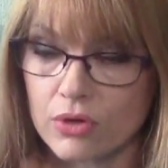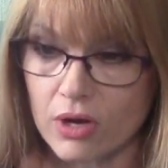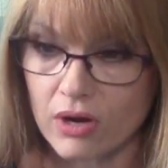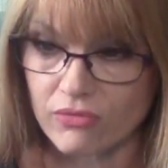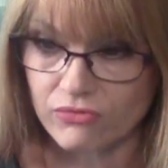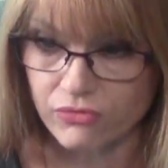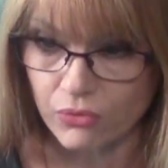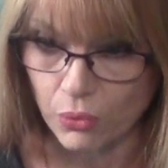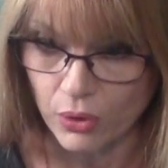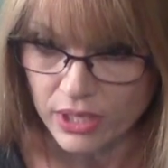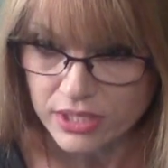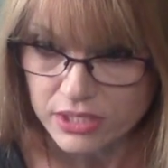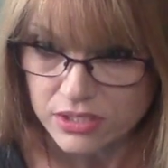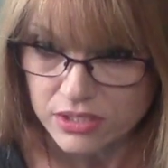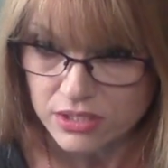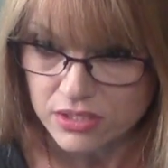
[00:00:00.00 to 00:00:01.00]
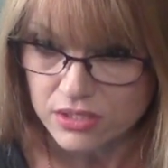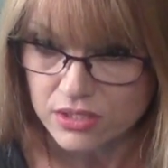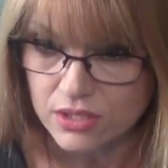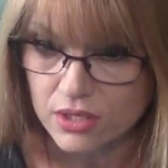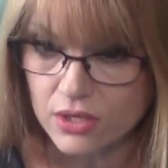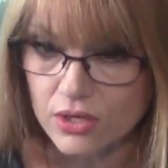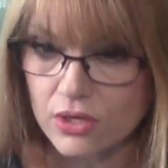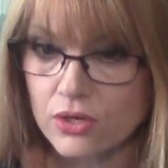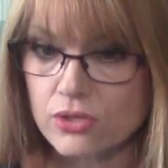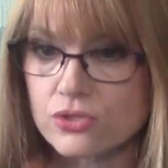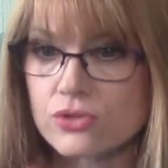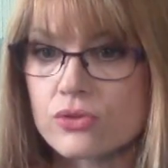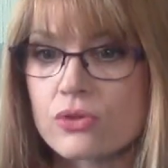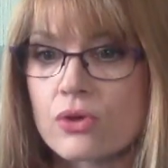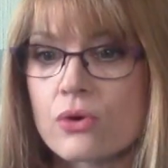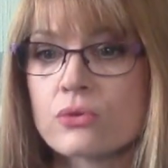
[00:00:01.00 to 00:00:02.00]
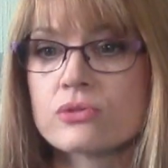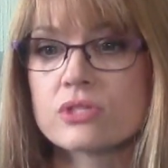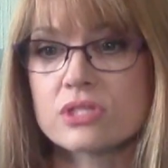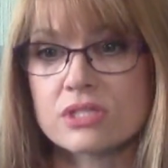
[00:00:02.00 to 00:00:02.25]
a voice to those